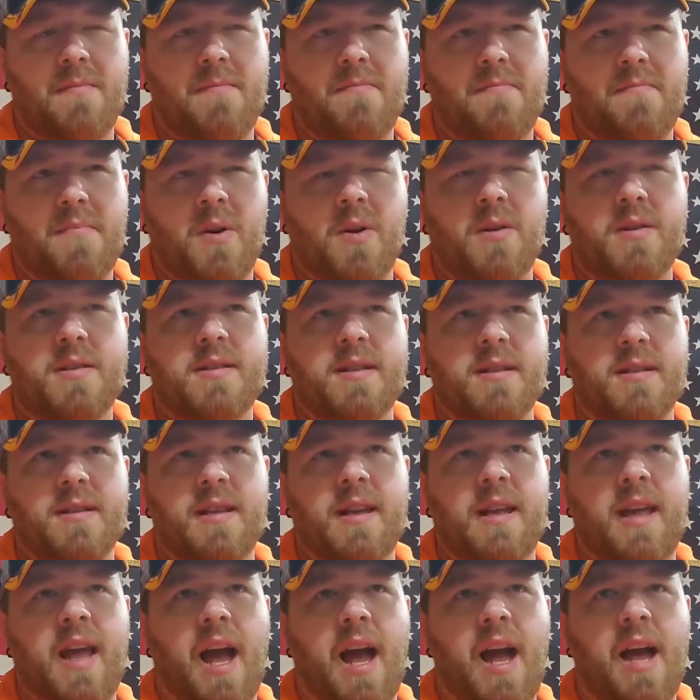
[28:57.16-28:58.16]

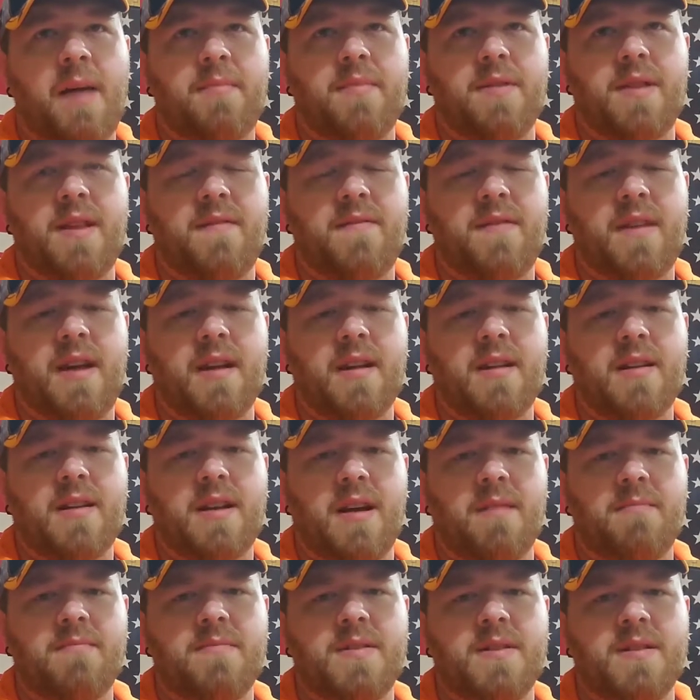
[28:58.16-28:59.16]
personally, I believe that
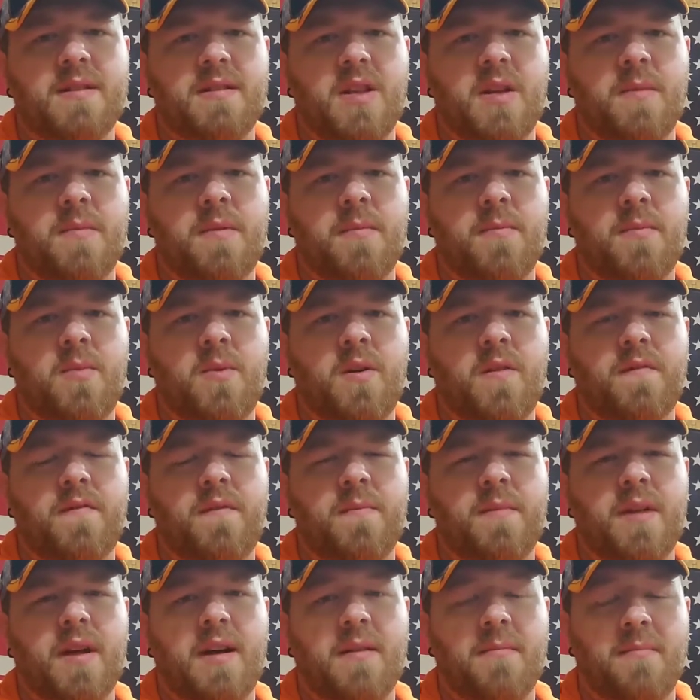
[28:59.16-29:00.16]
comes a little bit more from
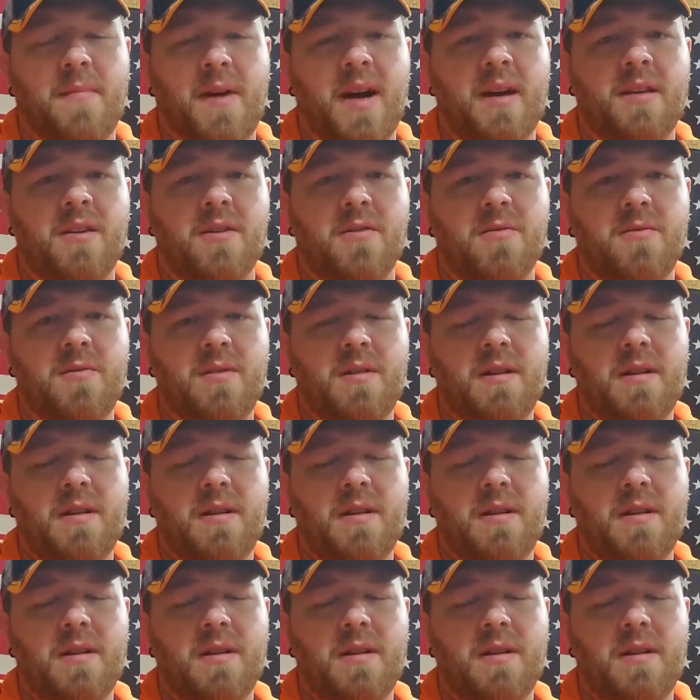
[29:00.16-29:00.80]
the Habano